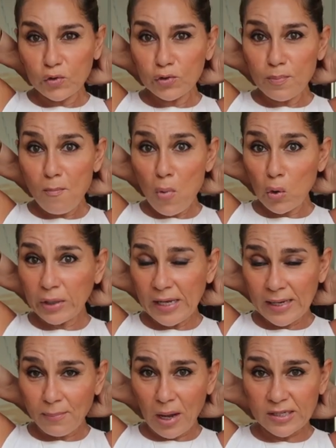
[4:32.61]
Good
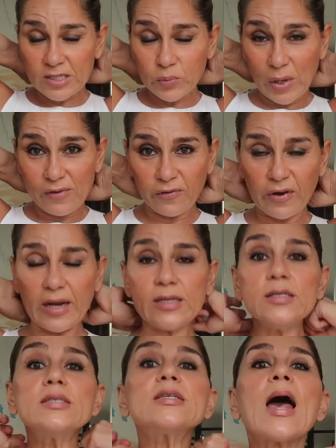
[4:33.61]
morning, my sweet
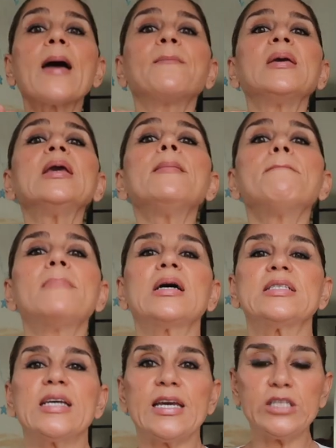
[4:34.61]
friends. Happy
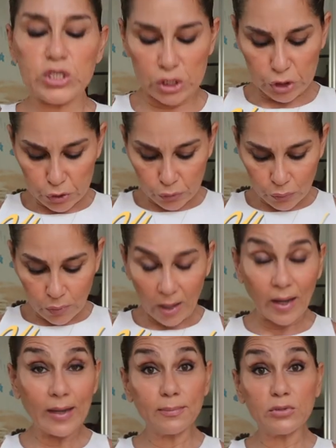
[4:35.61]
Monday to you.
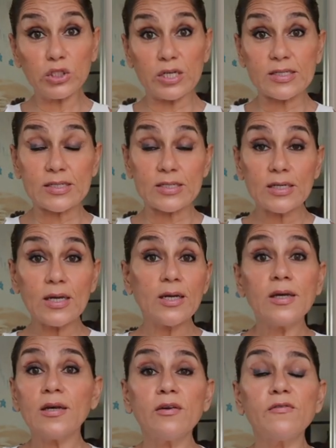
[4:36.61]
I am just
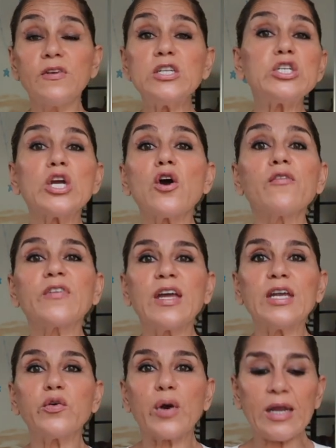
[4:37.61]
finishing off
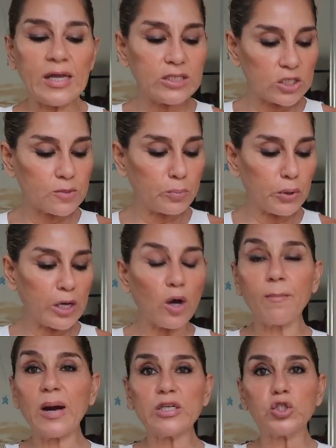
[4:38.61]
getting ready, just putting
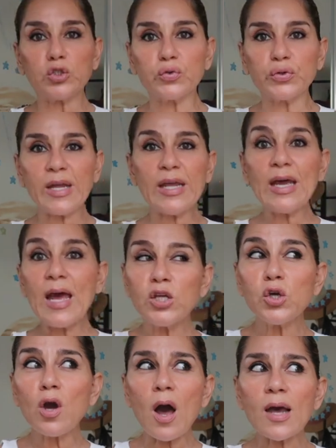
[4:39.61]
on my jewelry.
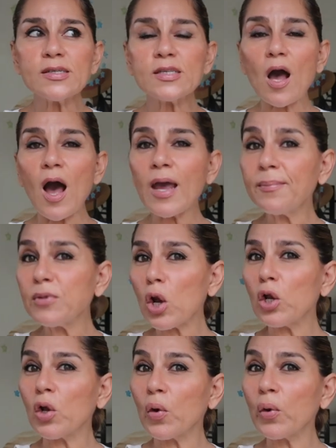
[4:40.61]
You guys, I'm no
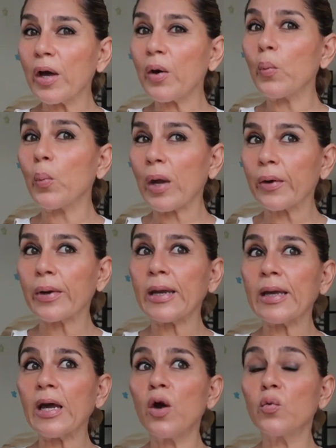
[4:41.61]
longer
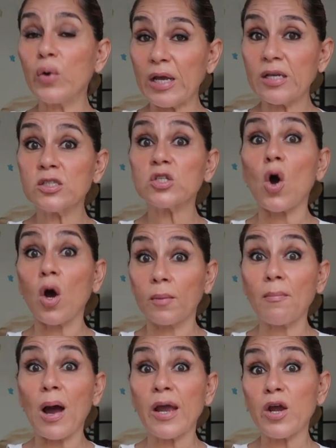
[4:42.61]
wearing rings
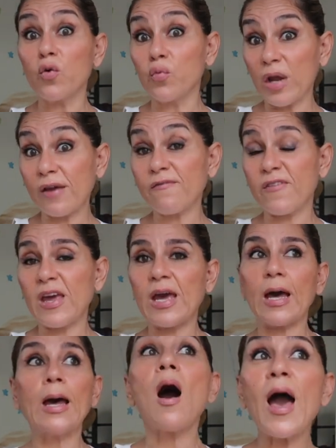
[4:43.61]
on my ring
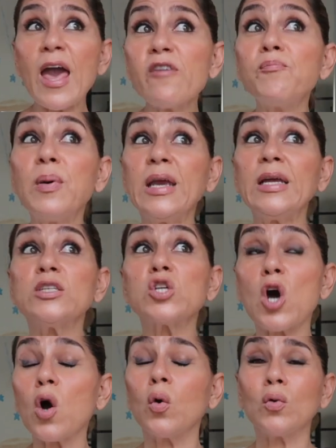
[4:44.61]
finger. I have been
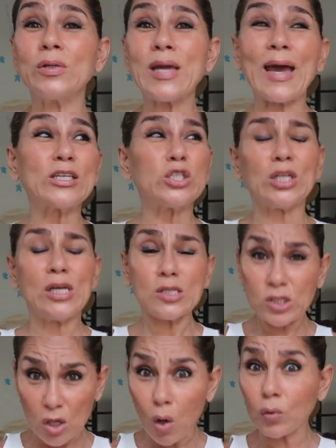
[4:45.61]
told, actually
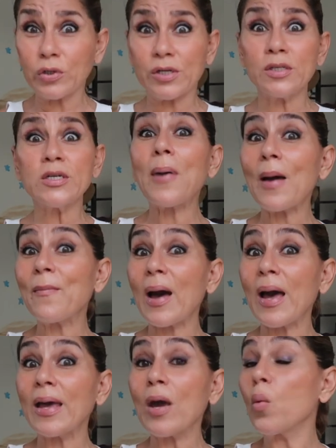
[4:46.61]
scolded by
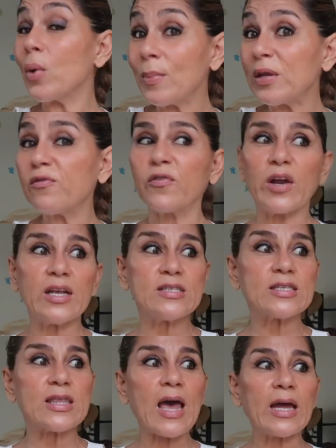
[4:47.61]
my women
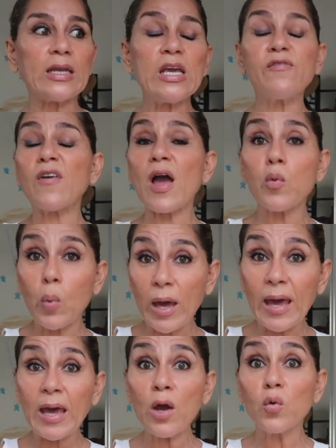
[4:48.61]
friends, that if I
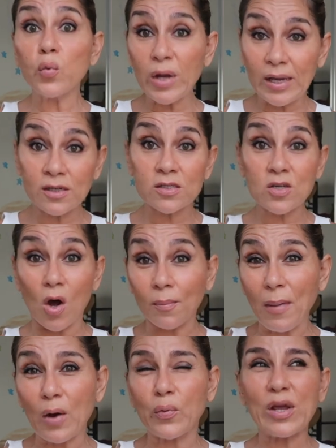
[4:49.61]
wear rings on
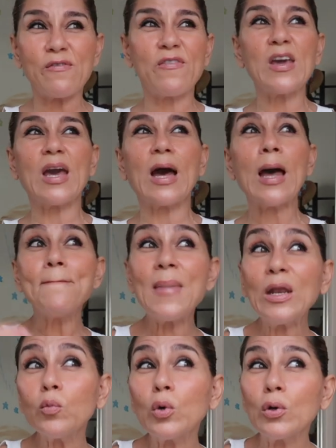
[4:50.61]
my ring finger,
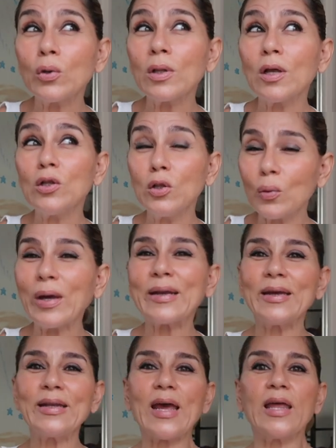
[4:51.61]
men will look at
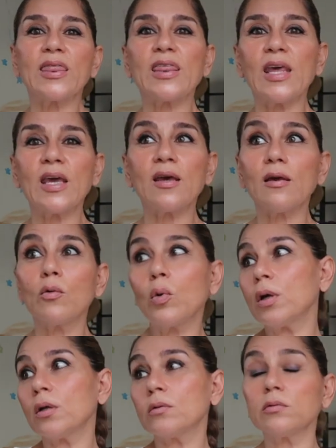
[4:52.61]
it and think,
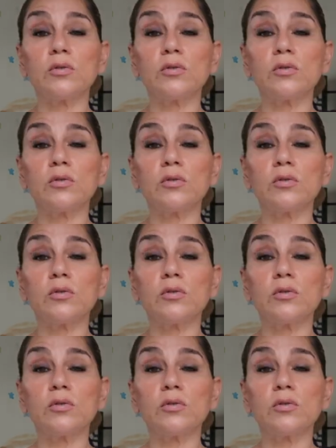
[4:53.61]
well,